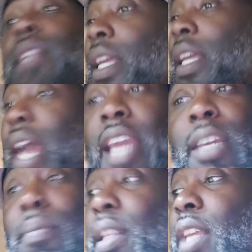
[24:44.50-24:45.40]
And I
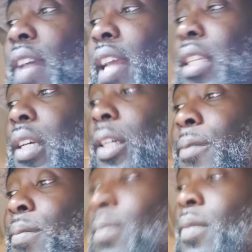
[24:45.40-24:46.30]
didn't believe
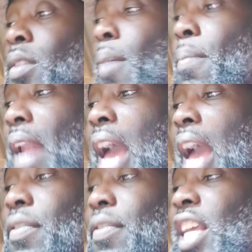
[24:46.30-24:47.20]
Anton. But I
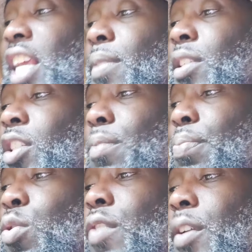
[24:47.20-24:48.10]
have the text message to
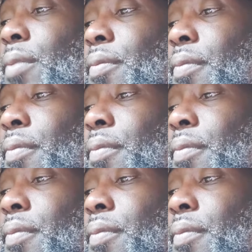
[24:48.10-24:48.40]
prove it.